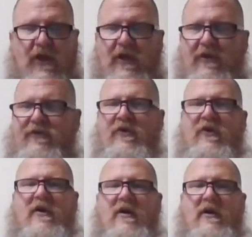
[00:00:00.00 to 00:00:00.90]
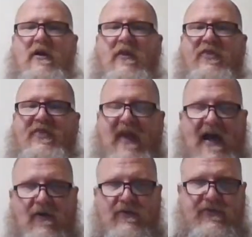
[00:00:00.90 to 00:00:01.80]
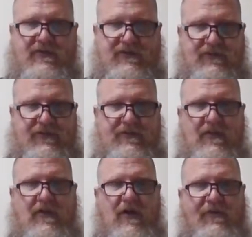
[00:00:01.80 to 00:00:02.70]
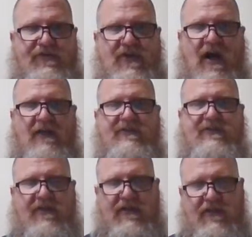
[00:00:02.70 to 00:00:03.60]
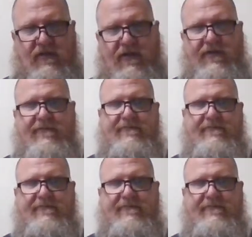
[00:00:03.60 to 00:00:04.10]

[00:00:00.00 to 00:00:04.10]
It took thousands of shots to get good.